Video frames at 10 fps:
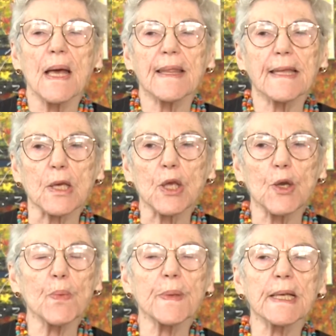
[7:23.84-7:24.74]
The
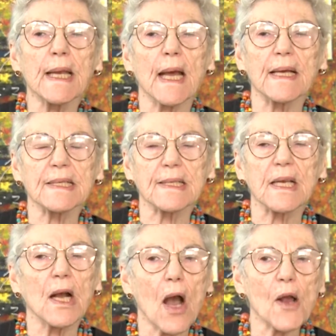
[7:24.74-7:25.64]
Cuban
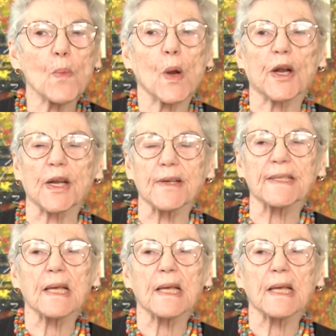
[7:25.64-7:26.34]
cigar workers